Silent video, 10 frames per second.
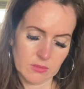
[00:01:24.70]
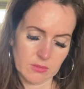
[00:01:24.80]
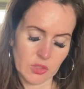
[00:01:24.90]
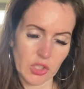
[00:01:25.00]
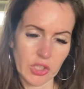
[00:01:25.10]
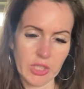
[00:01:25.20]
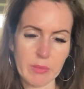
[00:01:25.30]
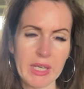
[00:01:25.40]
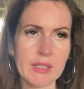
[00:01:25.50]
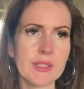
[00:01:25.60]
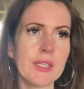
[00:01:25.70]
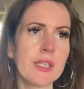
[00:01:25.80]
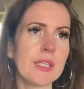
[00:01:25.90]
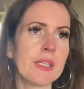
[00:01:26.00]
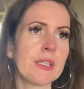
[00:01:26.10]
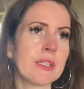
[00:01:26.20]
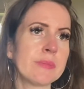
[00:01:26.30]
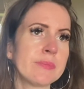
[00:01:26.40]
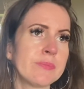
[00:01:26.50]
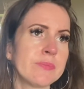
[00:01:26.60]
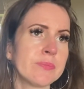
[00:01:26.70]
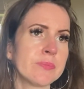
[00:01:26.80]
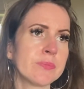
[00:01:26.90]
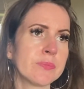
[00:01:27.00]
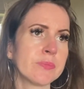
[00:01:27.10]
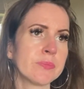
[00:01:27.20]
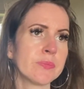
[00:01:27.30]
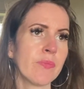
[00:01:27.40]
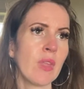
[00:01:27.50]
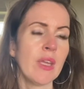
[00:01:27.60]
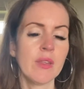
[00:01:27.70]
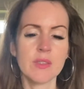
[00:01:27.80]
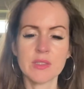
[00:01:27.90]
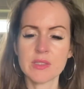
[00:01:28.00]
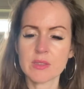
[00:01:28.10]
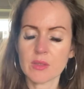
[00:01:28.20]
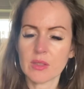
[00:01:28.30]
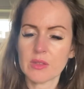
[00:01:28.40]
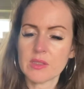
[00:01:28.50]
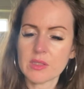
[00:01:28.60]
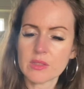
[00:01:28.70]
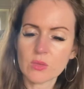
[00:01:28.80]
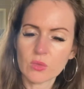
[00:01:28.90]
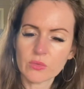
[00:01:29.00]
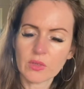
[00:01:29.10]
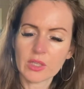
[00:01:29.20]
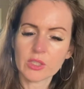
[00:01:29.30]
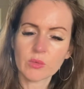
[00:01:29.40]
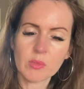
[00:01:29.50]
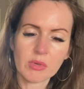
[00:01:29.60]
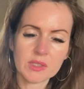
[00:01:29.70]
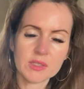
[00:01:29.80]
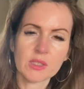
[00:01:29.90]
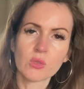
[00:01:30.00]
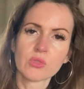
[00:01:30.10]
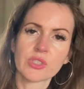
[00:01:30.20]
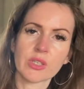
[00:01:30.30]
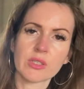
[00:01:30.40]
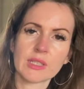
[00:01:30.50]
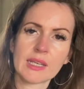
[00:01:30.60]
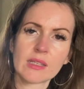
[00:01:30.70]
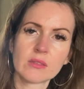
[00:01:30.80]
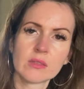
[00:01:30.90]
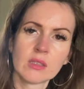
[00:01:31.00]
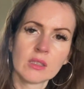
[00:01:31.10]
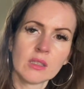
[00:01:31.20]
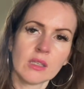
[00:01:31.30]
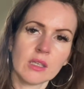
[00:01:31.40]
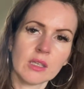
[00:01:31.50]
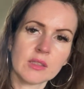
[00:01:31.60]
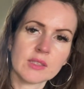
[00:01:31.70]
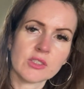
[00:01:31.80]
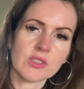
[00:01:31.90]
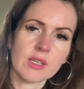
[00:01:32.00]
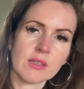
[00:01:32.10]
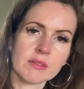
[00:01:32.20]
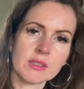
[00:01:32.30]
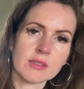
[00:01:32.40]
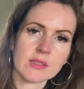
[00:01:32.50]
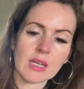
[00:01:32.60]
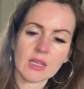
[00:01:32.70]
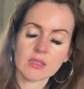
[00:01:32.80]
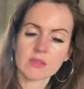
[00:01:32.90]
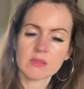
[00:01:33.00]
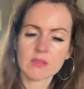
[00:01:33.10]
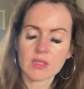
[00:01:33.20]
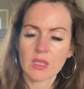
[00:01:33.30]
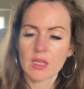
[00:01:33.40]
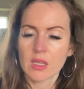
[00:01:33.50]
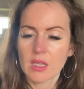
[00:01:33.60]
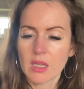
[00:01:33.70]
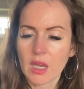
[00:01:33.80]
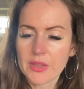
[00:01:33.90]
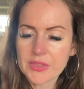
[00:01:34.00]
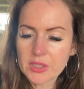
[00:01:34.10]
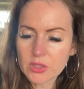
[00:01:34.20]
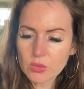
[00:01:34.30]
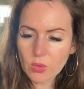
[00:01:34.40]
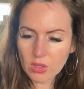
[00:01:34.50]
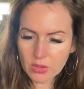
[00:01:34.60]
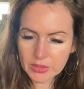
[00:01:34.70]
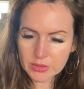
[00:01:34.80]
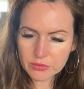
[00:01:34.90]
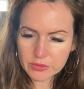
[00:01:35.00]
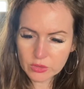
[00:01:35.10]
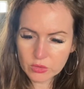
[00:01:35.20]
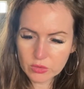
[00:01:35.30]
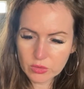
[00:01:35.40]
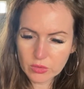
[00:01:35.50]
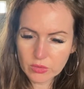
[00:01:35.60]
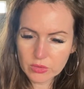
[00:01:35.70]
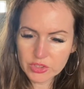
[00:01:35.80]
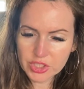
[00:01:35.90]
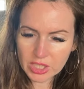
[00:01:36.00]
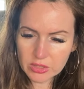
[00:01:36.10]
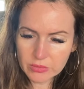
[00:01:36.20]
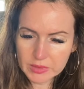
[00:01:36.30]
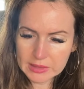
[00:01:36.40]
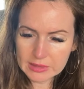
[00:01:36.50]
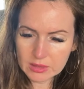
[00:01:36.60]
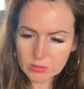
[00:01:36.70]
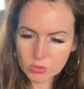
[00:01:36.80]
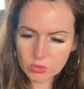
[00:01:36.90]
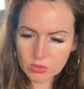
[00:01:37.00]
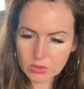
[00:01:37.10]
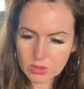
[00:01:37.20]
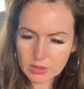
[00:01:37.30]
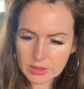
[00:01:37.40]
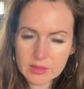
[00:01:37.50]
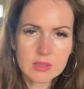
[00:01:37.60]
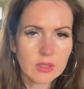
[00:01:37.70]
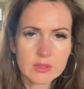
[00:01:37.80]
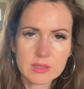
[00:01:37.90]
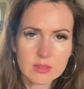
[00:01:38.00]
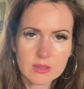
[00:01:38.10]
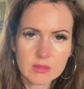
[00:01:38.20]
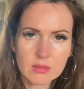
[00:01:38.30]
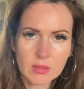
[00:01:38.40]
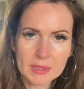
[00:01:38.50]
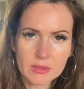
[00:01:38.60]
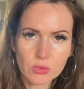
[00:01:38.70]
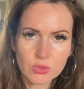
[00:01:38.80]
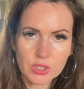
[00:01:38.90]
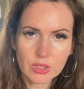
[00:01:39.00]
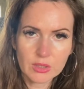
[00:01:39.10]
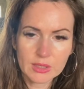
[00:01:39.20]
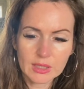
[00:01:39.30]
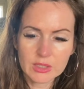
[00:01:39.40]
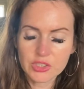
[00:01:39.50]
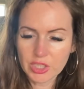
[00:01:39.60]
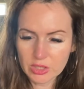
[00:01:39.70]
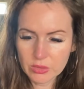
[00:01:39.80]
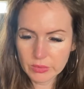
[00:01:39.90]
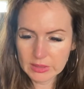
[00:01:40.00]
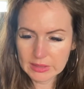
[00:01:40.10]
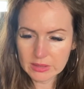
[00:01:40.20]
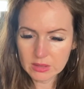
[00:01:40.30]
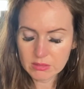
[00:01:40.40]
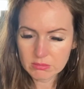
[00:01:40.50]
Journeyman, yeah. This is sort of like you embracing your journey now, Sagittarius, and I think you are going to feel genuinely more excited about your journey and genuinely